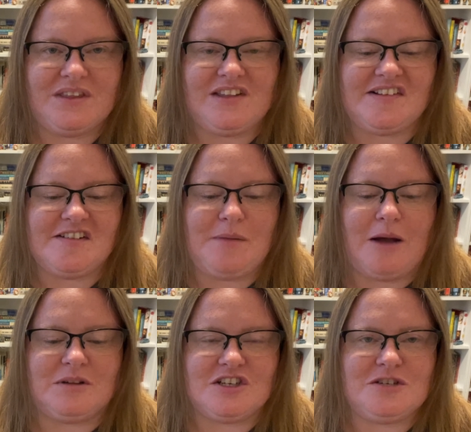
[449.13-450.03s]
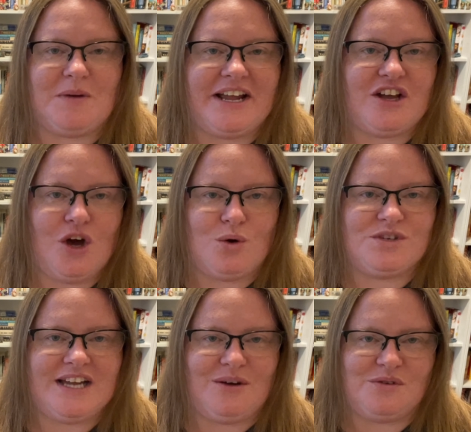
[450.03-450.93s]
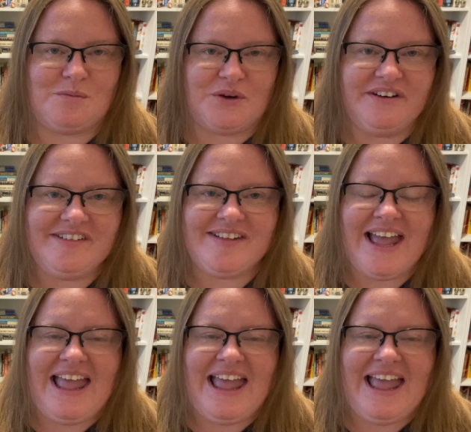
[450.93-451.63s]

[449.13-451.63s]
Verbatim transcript: This is published by Coach House Books,